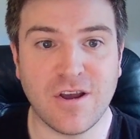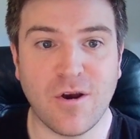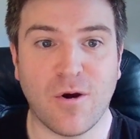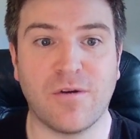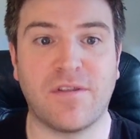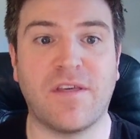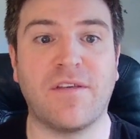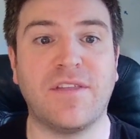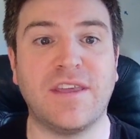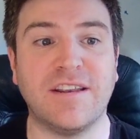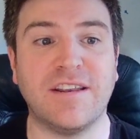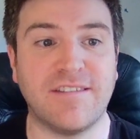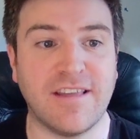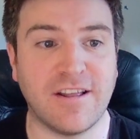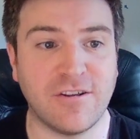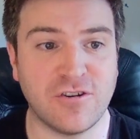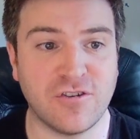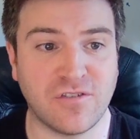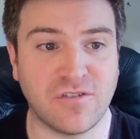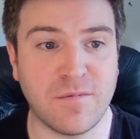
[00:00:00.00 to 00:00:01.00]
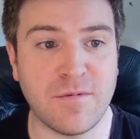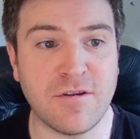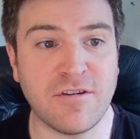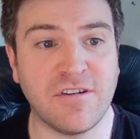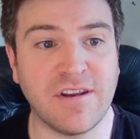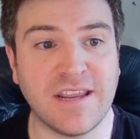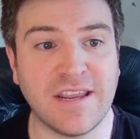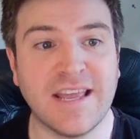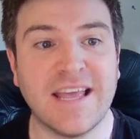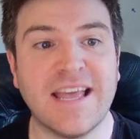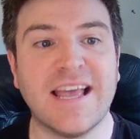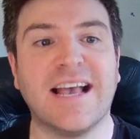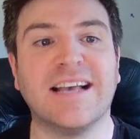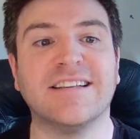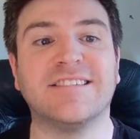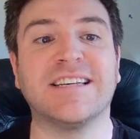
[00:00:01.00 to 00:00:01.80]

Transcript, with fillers: or that the intelligence community has